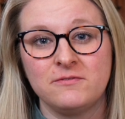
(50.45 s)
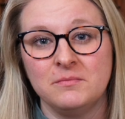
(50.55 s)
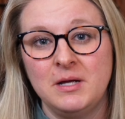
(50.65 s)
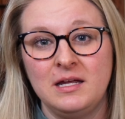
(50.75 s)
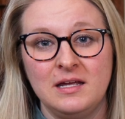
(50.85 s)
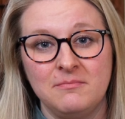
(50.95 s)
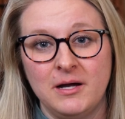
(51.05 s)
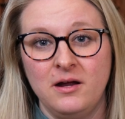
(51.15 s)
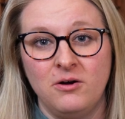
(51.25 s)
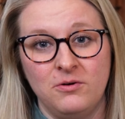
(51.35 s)
for making
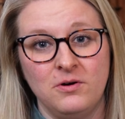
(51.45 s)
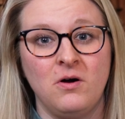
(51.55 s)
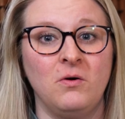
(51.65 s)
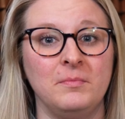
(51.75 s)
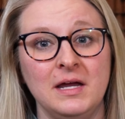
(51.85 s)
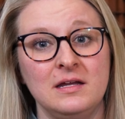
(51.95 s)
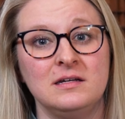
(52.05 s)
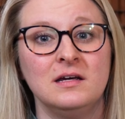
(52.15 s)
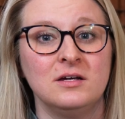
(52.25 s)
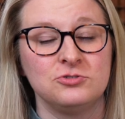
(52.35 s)
my own
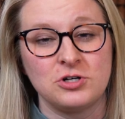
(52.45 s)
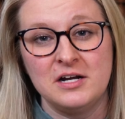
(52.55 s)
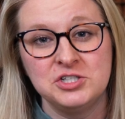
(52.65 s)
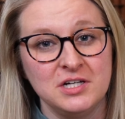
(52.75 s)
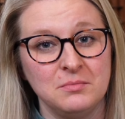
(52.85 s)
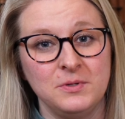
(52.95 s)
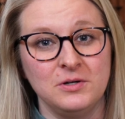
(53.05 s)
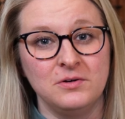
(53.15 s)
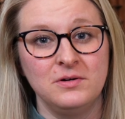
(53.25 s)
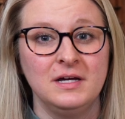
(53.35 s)
homemade dry
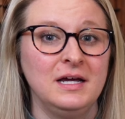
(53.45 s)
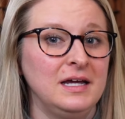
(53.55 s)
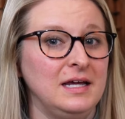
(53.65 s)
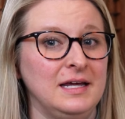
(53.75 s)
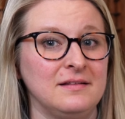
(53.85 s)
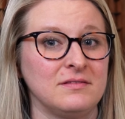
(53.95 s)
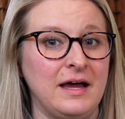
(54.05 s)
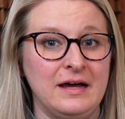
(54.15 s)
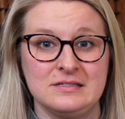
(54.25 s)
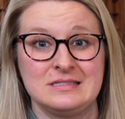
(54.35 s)
shampoo. It
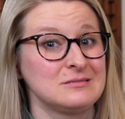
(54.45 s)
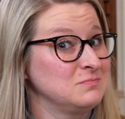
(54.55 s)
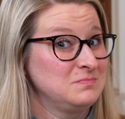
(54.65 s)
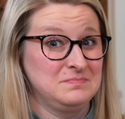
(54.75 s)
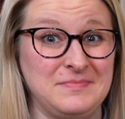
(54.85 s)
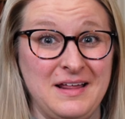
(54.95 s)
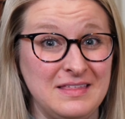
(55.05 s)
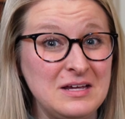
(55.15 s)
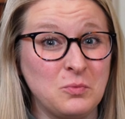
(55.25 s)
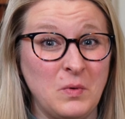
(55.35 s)
lasts, I
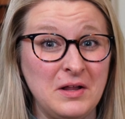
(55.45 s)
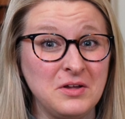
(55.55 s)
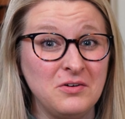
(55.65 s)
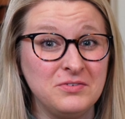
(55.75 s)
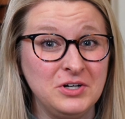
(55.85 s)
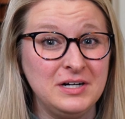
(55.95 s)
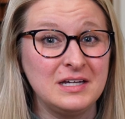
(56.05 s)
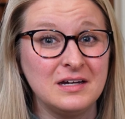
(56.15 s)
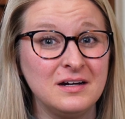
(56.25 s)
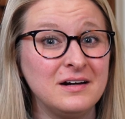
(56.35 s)
think, well over a
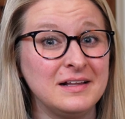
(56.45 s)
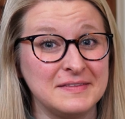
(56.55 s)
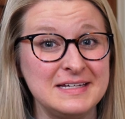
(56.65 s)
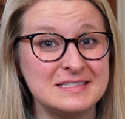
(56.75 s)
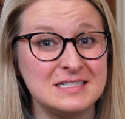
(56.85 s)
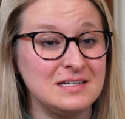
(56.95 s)
year, at least a